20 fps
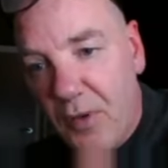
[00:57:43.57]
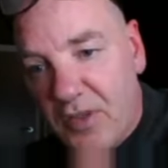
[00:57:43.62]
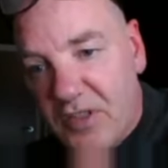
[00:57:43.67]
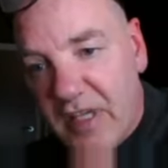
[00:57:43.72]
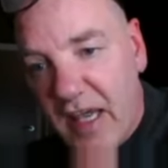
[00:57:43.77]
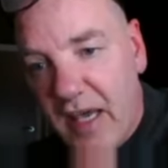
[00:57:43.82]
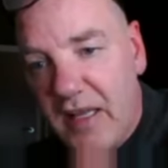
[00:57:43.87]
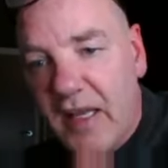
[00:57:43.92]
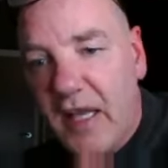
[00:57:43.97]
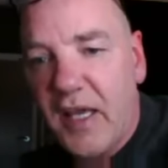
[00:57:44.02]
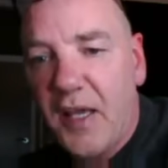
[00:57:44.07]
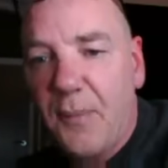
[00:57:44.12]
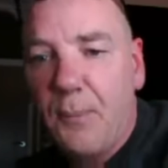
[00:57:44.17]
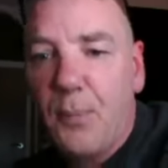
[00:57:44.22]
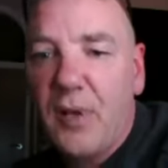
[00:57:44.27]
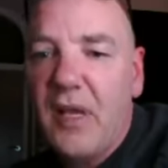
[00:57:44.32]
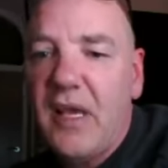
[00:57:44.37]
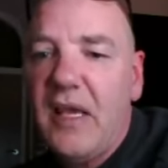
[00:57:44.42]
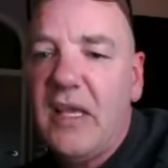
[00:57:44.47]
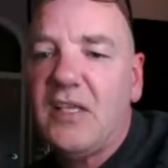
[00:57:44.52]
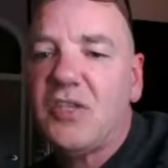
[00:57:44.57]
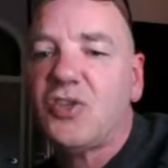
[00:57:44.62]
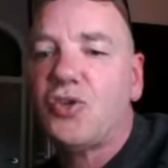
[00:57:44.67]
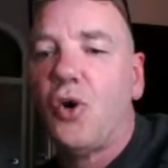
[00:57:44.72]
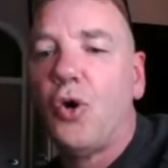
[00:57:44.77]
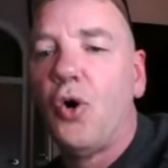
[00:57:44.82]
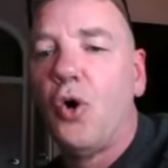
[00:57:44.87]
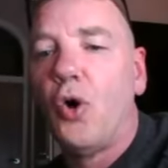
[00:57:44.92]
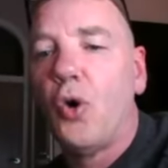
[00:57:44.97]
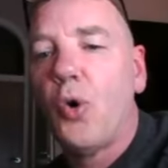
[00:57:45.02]
say like police
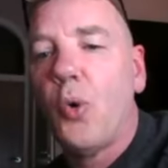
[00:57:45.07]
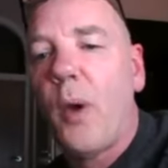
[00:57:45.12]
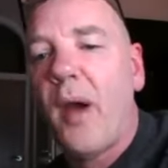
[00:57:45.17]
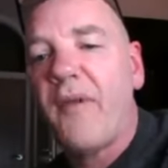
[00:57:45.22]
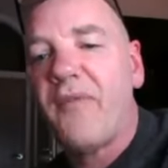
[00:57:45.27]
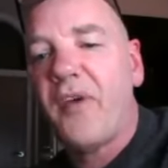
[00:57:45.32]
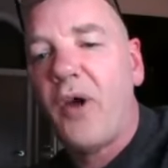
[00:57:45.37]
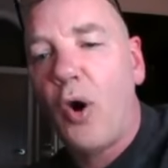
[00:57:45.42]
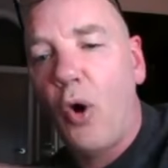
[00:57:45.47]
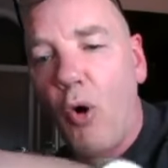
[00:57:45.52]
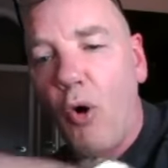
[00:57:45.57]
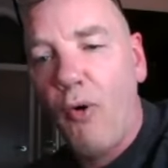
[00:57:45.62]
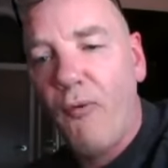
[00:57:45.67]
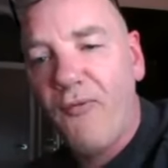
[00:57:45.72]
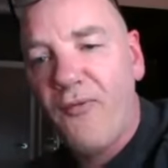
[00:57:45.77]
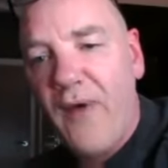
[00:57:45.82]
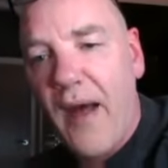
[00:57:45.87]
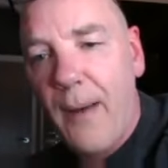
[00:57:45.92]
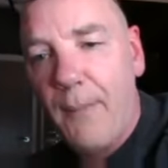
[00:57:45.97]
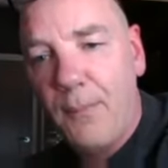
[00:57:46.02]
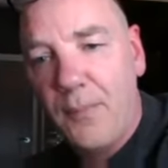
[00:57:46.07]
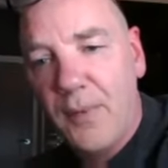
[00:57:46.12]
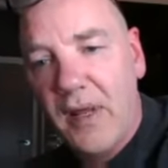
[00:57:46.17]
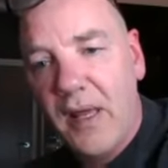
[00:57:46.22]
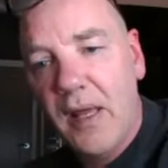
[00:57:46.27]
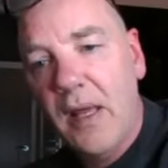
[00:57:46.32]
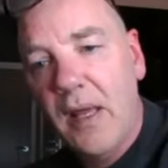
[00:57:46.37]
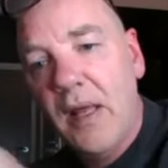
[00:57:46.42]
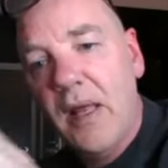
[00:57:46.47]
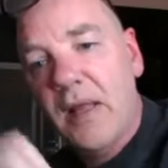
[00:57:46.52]
or whoever or
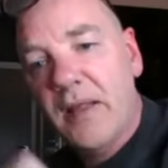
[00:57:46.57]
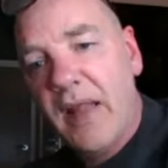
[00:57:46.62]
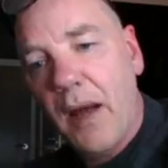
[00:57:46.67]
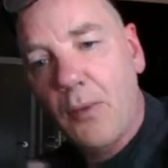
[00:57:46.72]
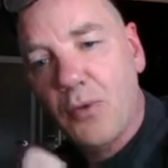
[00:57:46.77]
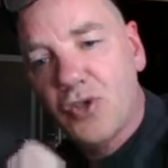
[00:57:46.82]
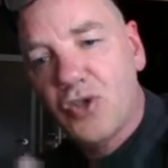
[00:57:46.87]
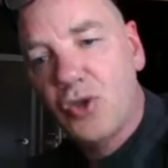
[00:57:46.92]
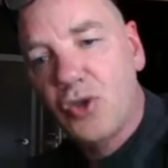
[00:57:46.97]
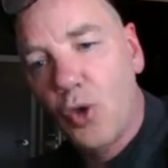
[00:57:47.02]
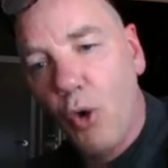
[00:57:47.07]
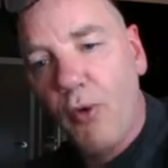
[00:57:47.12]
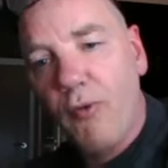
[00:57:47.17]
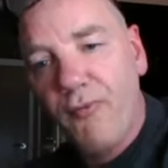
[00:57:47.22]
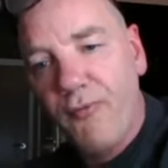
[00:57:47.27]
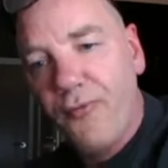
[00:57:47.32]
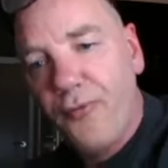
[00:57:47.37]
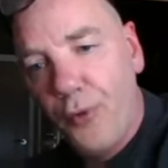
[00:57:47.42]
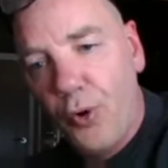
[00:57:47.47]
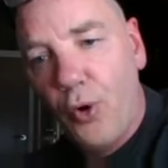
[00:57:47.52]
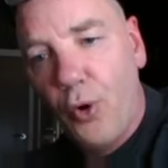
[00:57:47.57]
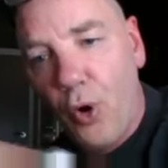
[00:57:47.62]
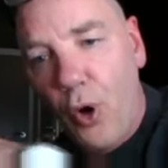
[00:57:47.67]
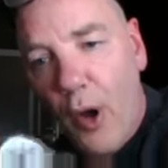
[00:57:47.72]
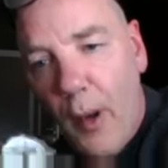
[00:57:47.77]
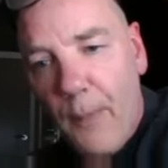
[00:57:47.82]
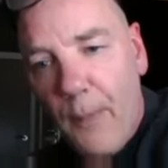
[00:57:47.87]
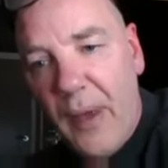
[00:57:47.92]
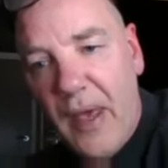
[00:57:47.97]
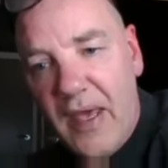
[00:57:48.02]
family that was looking
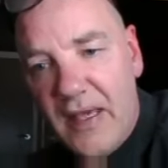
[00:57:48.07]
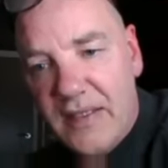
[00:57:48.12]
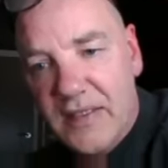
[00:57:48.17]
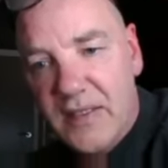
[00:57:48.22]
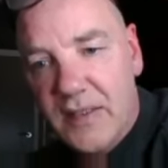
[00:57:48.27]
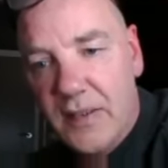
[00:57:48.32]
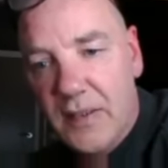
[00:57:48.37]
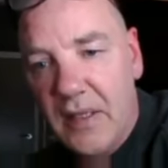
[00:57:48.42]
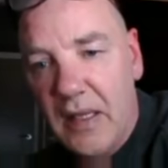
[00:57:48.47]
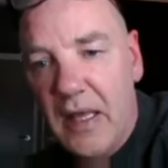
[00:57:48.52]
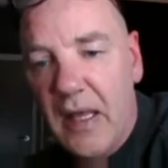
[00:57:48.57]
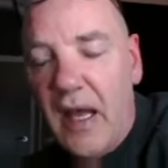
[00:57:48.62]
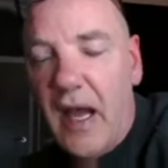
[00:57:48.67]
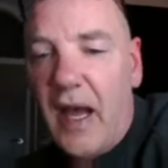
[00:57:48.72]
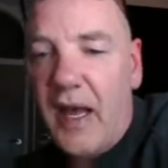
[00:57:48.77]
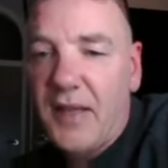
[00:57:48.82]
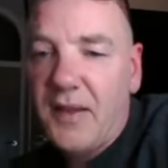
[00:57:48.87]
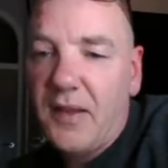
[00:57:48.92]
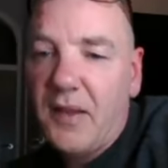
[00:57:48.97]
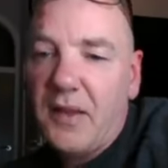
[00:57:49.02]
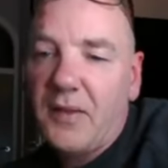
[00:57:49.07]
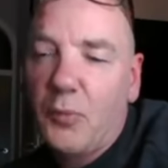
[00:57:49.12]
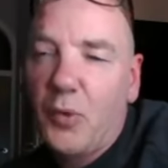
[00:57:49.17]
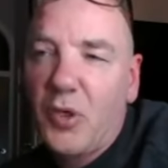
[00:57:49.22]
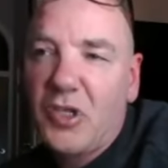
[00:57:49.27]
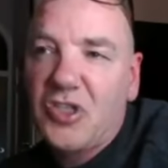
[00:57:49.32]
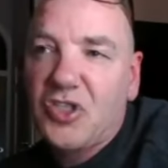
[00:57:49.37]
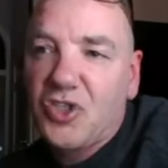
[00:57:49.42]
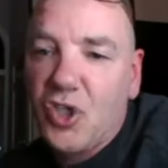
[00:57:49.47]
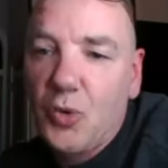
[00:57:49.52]
for a person. And
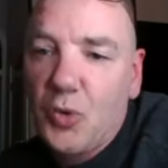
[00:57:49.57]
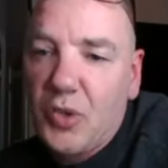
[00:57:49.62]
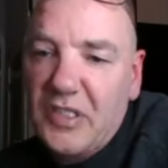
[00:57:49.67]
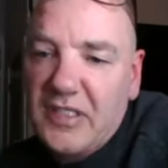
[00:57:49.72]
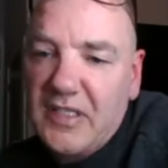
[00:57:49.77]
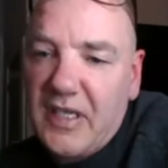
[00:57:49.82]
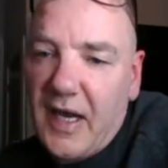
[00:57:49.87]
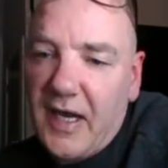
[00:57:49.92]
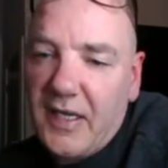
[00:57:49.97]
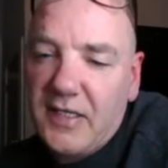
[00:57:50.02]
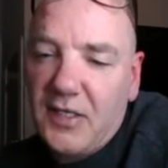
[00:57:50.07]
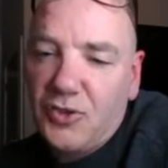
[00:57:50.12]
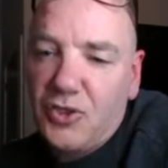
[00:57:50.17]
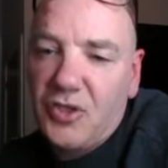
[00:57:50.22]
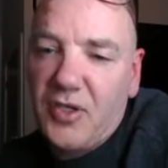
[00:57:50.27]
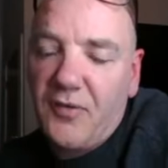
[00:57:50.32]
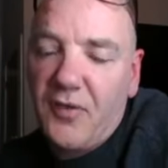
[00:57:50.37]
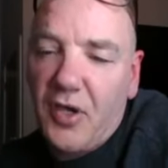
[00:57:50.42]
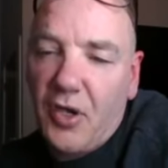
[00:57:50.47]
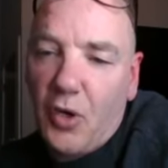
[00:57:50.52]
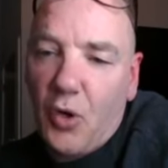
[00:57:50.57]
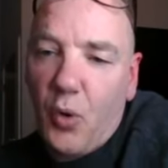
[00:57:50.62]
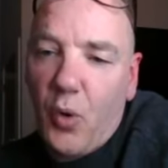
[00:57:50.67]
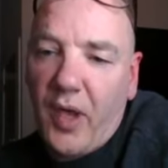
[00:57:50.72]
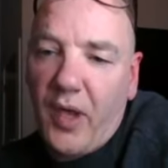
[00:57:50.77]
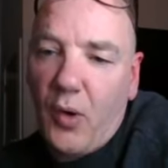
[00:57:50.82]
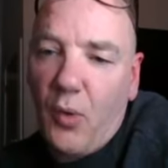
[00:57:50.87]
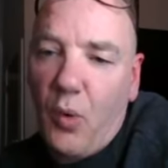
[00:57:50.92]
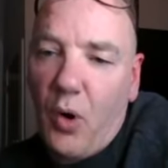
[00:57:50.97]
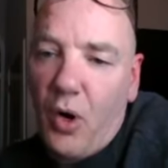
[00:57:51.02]
with suicide, I'll just give you a
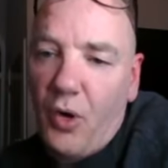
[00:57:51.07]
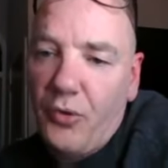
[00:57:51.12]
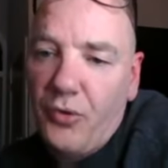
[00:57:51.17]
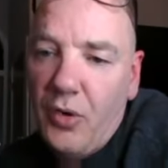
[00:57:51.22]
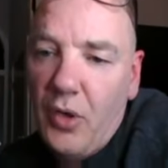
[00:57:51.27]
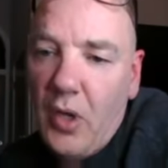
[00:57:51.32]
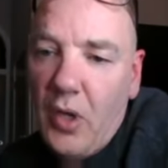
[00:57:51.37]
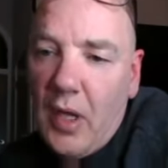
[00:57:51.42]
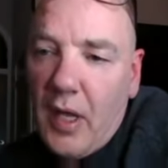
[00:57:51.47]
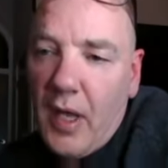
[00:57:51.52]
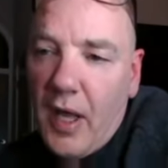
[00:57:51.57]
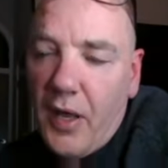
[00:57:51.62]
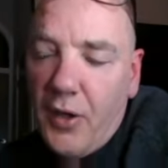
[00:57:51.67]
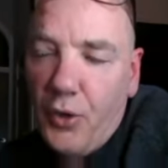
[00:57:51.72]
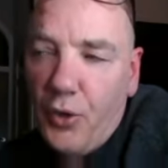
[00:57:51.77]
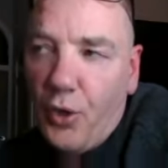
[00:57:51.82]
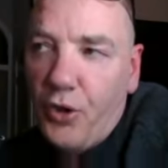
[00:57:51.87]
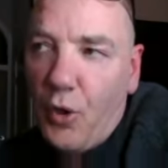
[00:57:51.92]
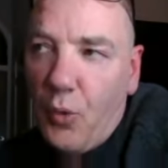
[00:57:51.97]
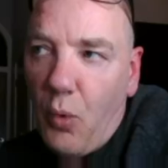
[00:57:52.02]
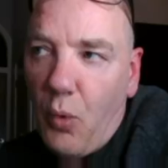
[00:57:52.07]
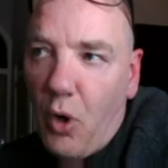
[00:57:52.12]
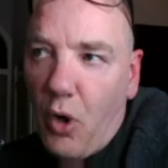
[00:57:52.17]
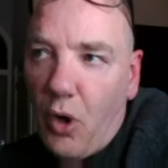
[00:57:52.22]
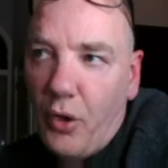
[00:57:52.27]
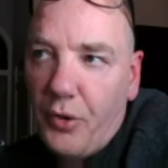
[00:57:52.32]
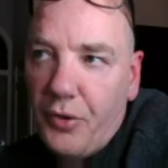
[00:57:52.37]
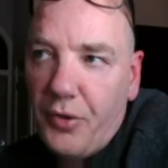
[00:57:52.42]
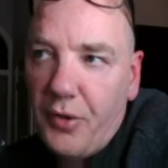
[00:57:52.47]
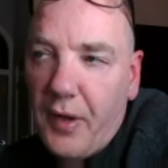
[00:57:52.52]
quick one. Another
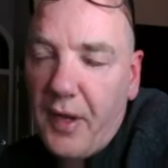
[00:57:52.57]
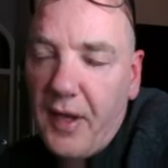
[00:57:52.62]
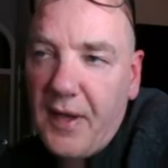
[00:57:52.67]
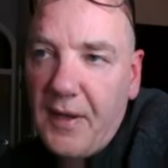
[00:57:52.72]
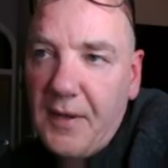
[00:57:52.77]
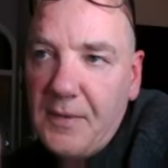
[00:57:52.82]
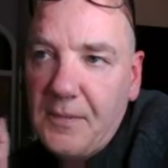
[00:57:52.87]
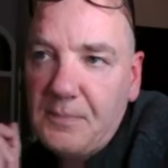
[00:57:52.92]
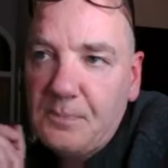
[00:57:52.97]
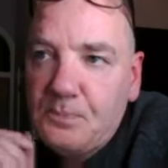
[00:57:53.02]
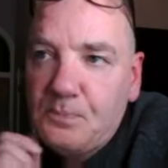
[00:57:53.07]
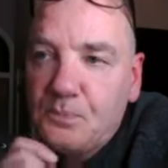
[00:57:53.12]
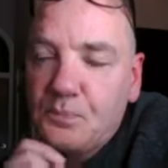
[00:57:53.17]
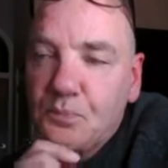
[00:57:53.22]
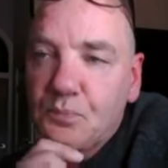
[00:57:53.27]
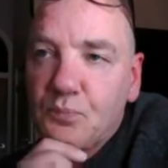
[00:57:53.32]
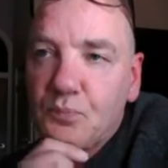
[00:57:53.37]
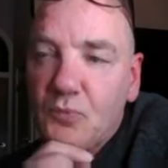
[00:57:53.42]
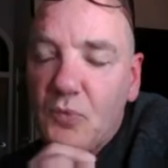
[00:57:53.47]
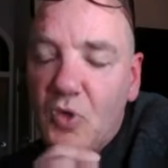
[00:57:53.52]
one,